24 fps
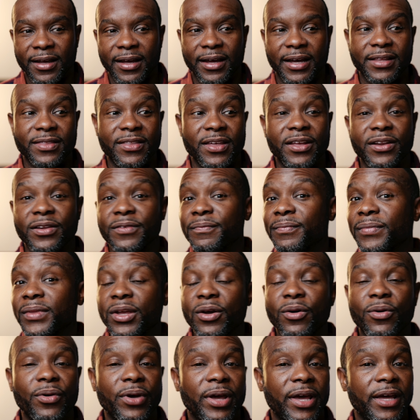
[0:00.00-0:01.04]
I then
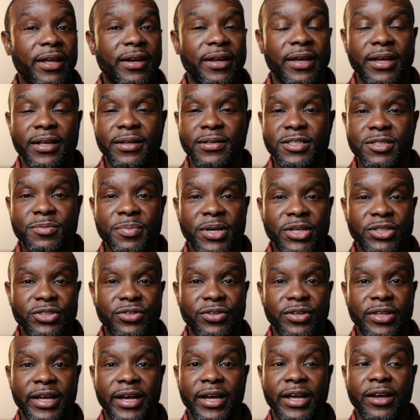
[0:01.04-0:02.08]
go ahead and just make
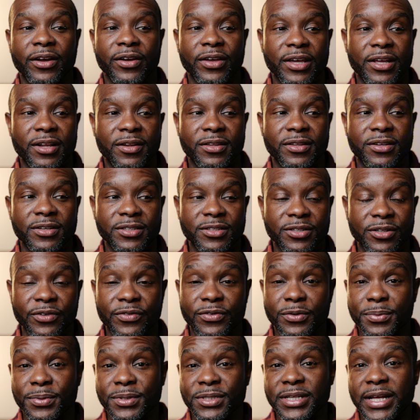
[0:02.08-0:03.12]
sure that, again, the
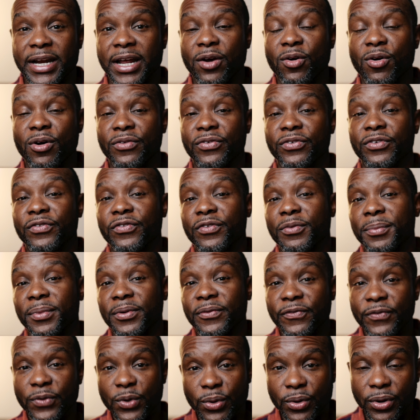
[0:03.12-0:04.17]
deliverables that I offered from
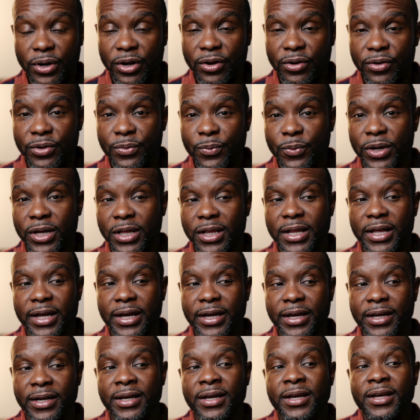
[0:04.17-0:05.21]
before on one
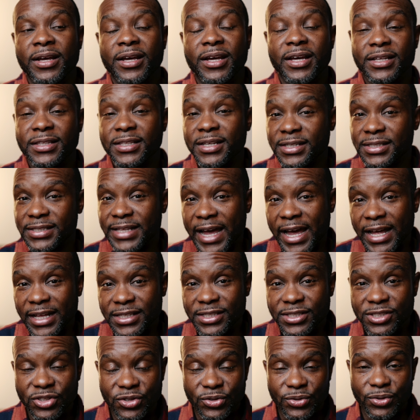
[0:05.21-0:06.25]
client, does that
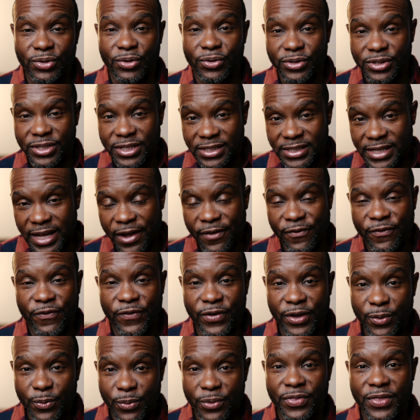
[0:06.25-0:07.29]
suit or does that
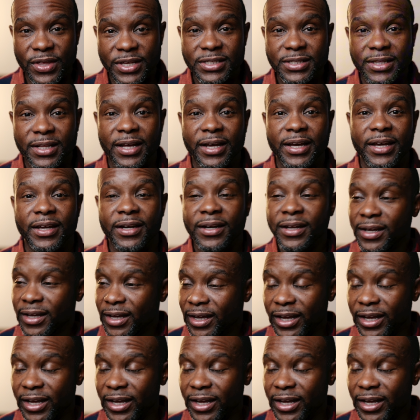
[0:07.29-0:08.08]
fit with this client?